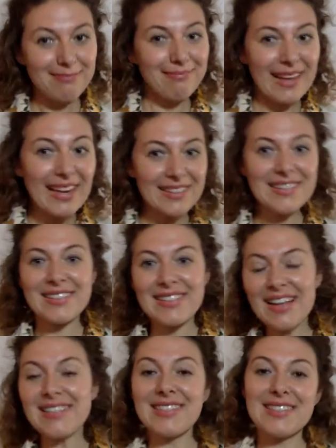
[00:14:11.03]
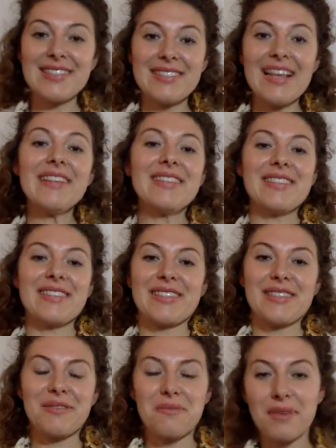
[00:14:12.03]
That's the
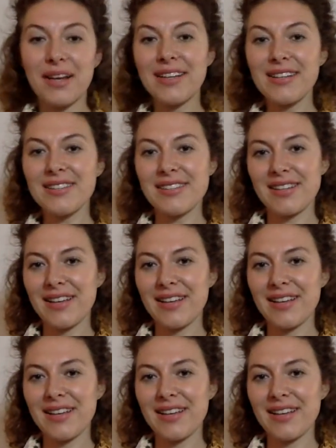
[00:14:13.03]
sense, right?